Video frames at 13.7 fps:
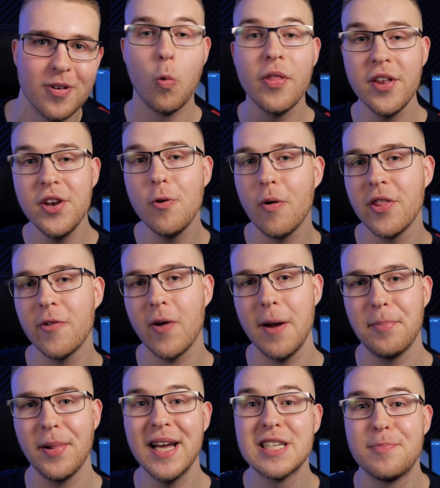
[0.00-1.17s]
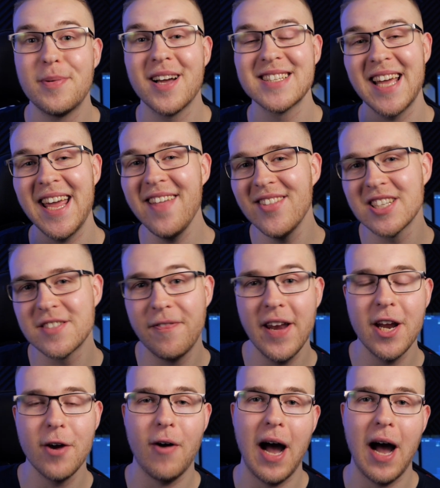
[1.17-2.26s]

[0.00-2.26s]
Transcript: Well, then you are in the right place, because in this video,